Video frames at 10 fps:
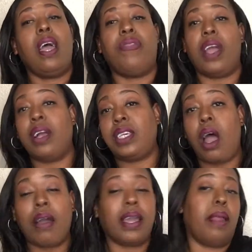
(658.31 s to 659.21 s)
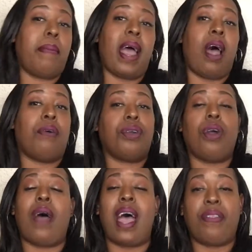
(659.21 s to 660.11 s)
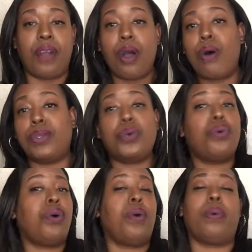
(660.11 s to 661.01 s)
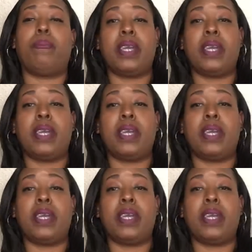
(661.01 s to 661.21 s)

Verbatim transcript: They're talking about you know how they're on tour with